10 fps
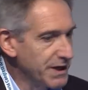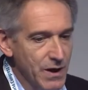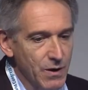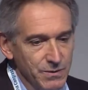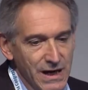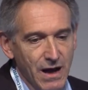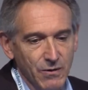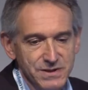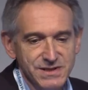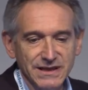know now
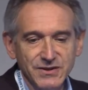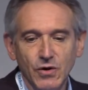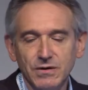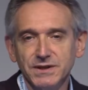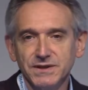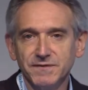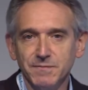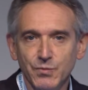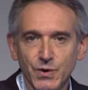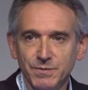is that cognitive
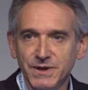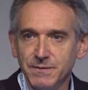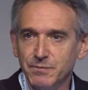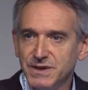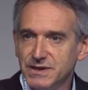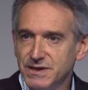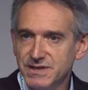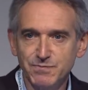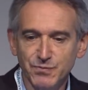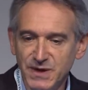impairment in PD is
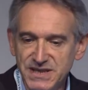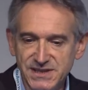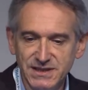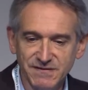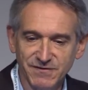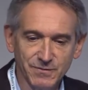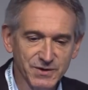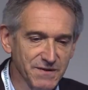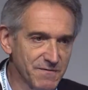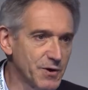present from
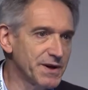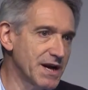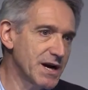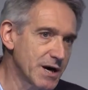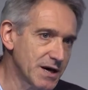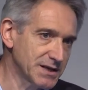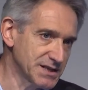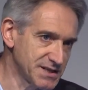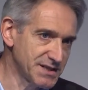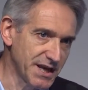the very early
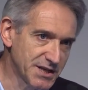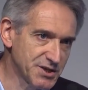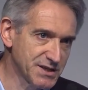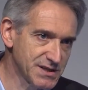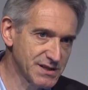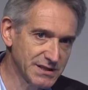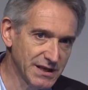stages,